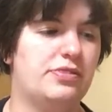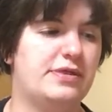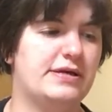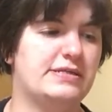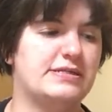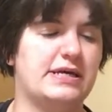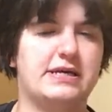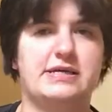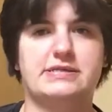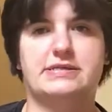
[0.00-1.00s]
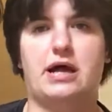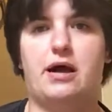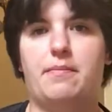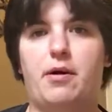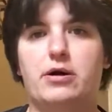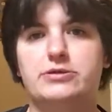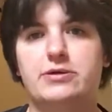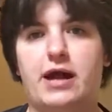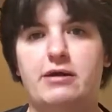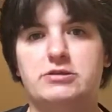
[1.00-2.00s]
this is also
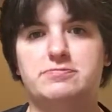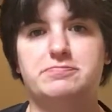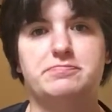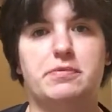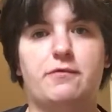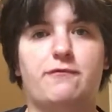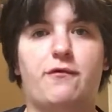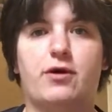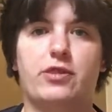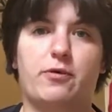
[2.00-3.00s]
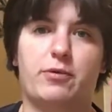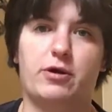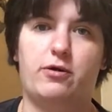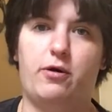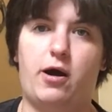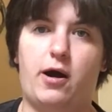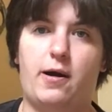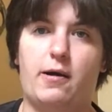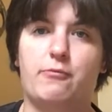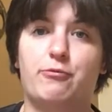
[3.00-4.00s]
counts for the
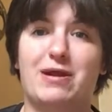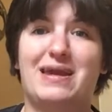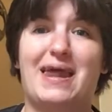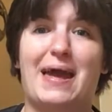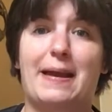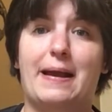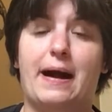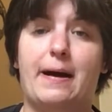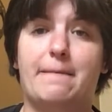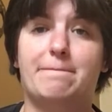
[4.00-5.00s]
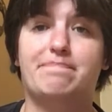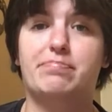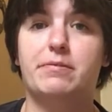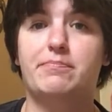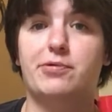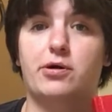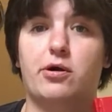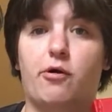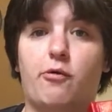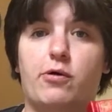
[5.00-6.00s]
real read a
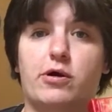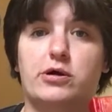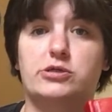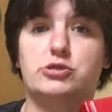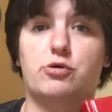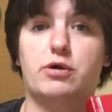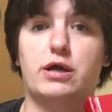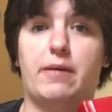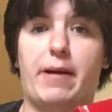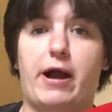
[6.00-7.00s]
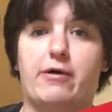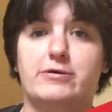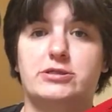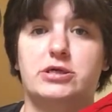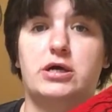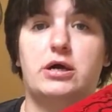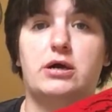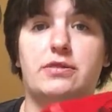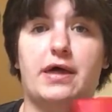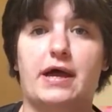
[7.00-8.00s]
book or story about
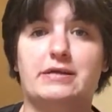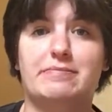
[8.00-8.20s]
that has